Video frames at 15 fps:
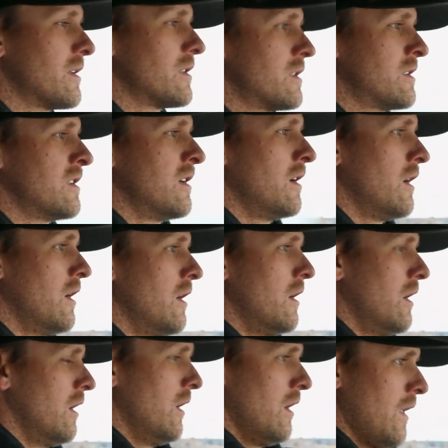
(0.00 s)
Just
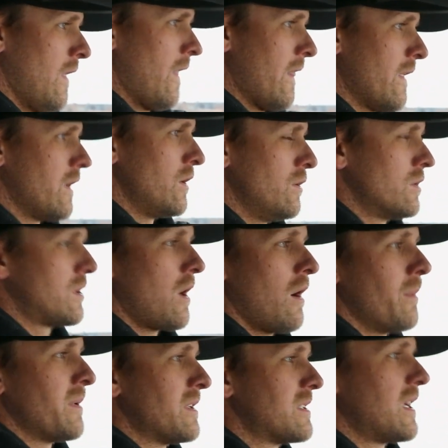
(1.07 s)
use
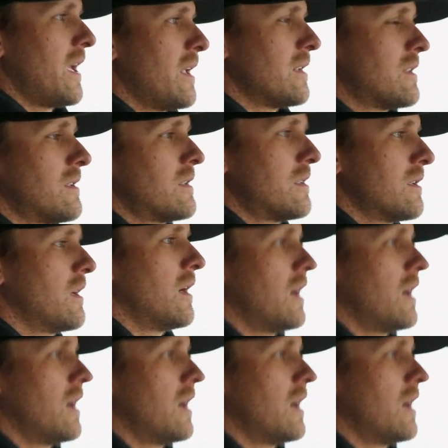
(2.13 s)
common sense.